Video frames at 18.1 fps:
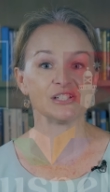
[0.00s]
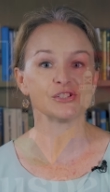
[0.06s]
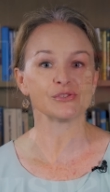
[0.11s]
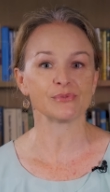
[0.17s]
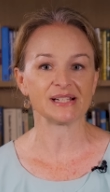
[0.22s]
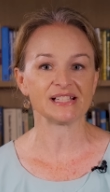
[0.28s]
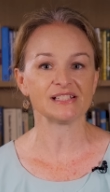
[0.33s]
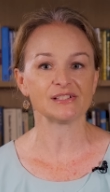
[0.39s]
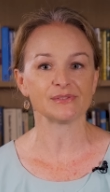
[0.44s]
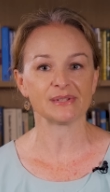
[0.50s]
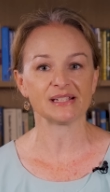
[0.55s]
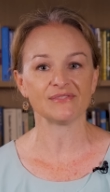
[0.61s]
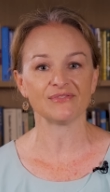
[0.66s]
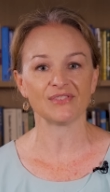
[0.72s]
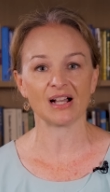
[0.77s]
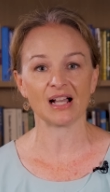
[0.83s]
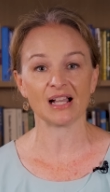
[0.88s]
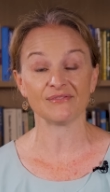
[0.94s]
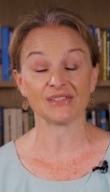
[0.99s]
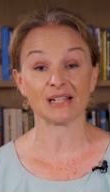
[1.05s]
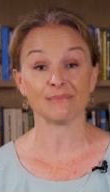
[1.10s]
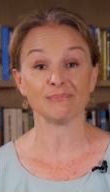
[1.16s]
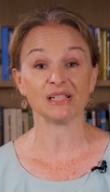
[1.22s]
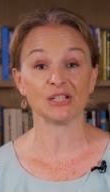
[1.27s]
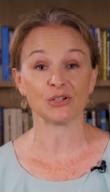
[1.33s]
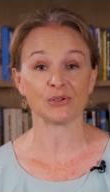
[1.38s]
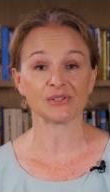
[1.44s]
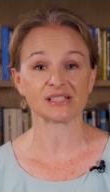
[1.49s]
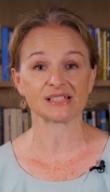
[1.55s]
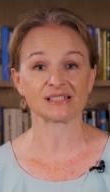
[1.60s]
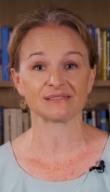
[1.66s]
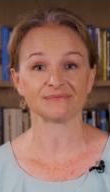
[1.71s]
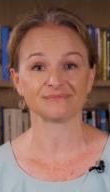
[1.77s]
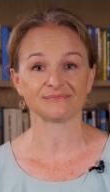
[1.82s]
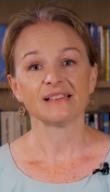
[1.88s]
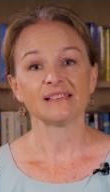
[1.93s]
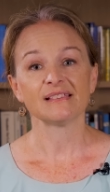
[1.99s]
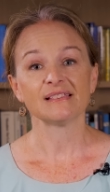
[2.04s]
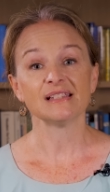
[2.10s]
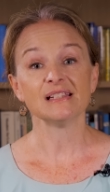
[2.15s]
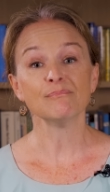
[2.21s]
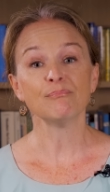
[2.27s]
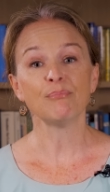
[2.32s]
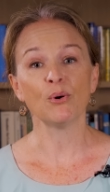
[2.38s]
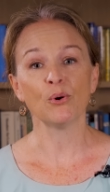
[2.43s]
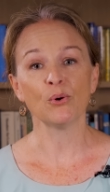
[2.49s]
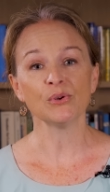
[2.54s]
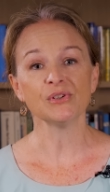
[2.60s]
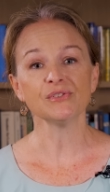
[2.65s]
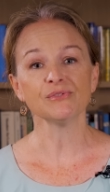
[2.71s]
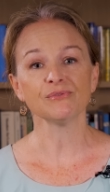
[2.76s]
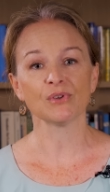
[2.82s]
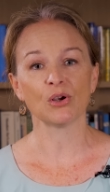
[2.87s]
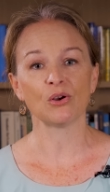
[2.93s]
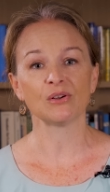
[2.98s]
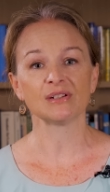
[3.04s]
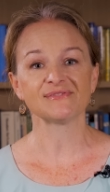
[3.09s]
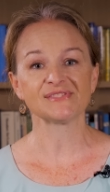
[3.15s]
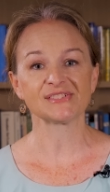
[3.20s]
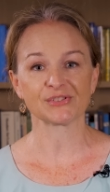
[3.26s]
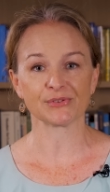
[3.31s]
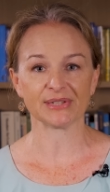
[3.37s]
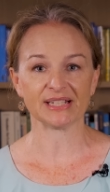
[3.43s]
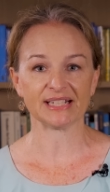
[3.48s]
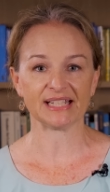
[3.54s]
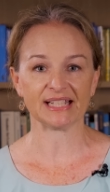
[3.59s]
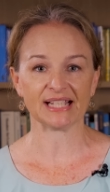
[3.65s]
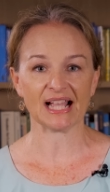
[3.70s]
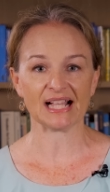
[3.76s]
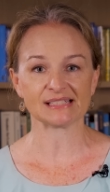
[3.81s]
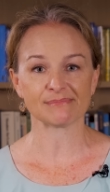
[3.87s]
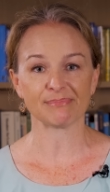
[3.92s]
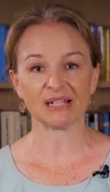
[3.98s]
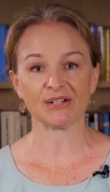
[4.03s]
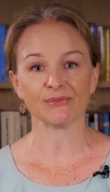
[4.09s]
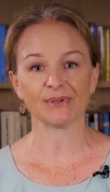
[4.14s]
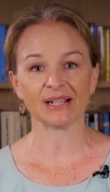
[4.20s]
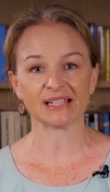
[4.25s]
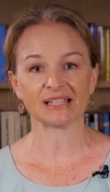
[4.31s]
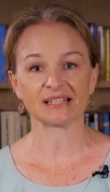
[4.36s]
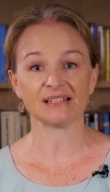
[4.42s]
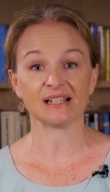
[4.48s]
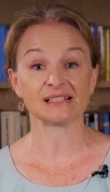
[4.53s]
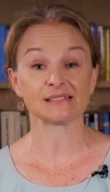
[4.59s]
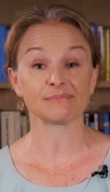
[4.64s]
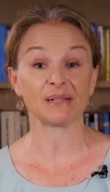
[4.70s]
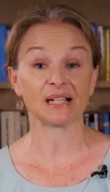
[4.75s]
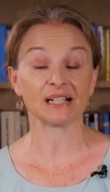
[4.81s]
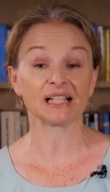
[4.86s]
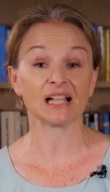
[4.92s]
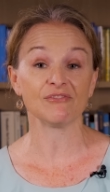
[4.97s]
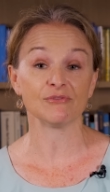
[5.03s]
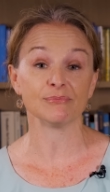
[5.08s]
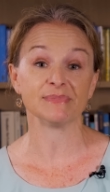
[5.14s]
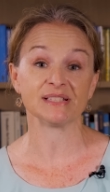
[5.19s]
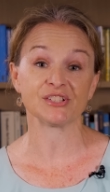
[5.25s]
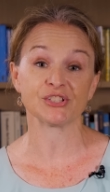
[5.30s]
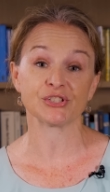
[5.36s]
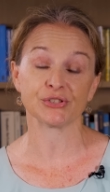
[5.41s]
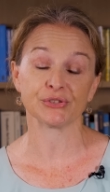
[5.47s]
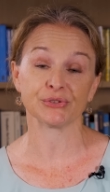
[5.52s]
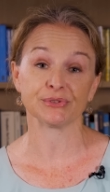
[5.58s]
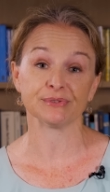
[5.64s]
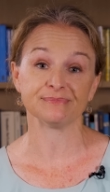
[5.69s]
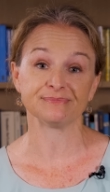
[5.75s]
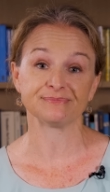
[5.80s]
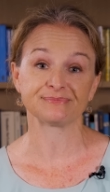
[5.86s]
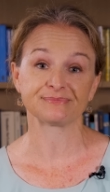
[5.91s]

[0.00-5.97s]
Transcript: in 2025 and beyond. The important role of screening has been recognised by government too.